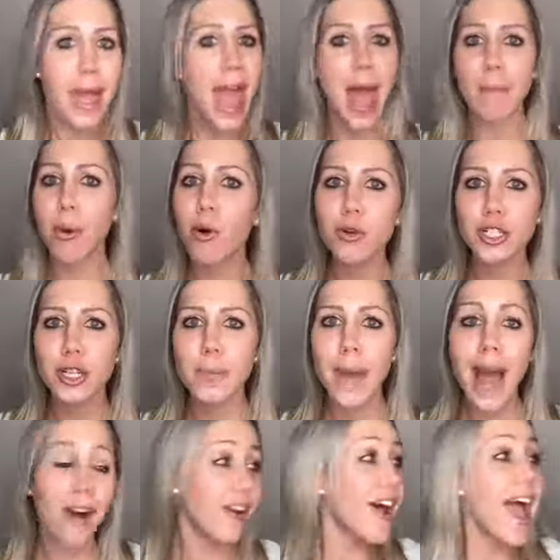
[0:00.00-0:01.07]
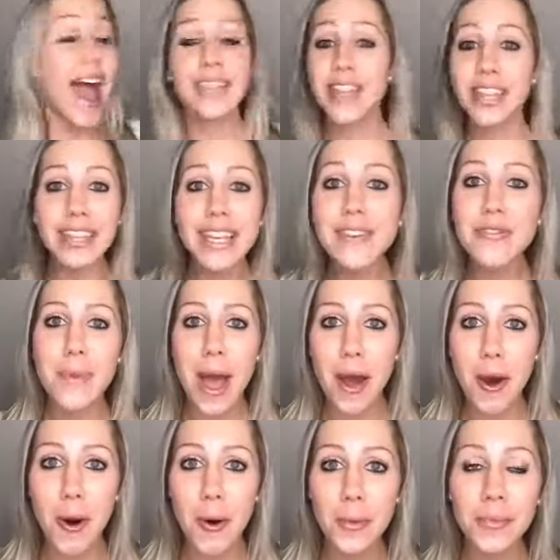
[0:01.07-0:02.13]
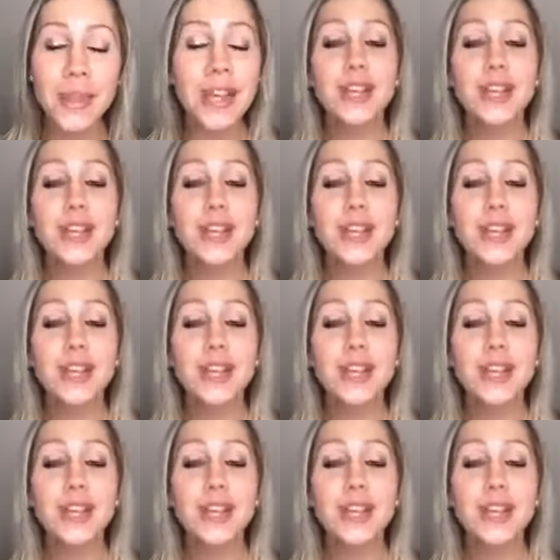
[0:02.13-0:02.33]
and portion them out and then leave them at home.